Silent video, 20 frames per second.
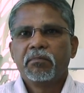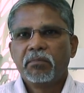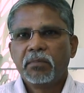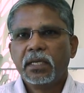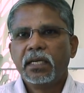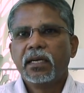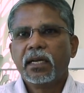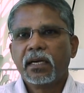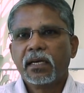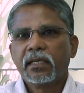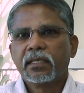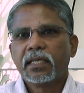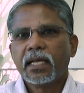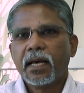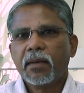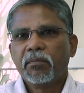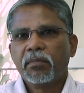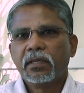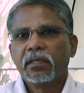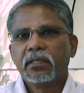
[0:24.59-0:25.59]
prenatal
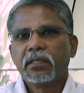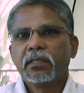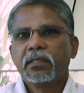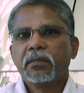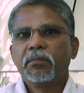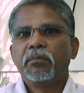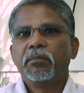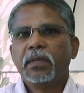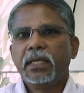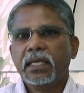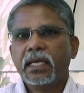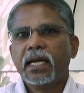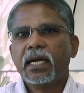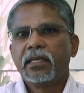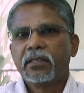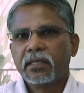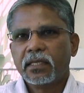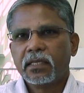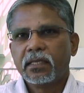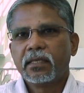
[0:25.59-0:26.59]
samples,
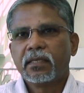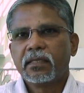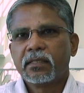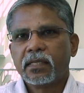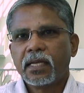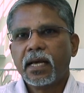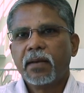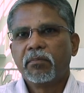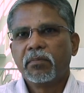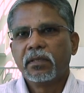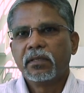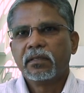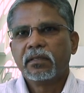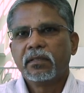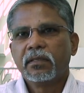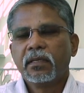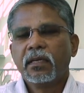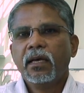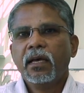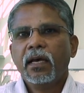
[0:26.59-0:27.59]
pediatric
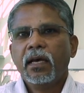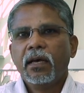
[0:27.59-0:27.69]
samples.